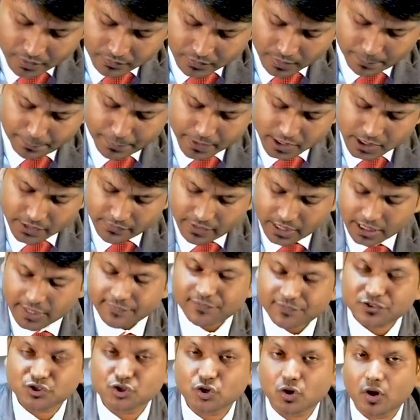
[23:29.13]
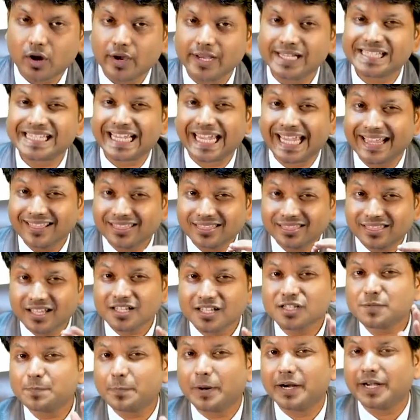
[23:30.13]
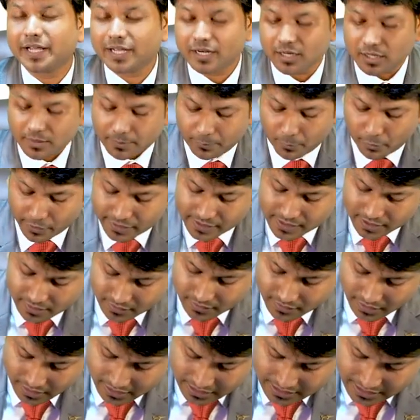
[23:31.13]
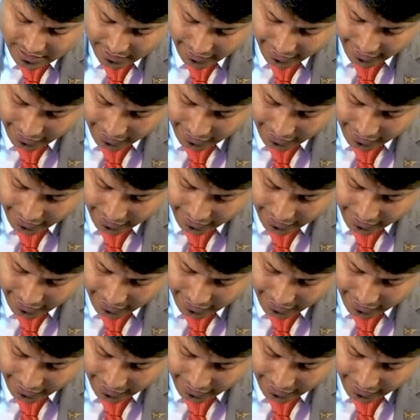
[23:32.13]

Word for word: The preservative choice in this particular poison, that is a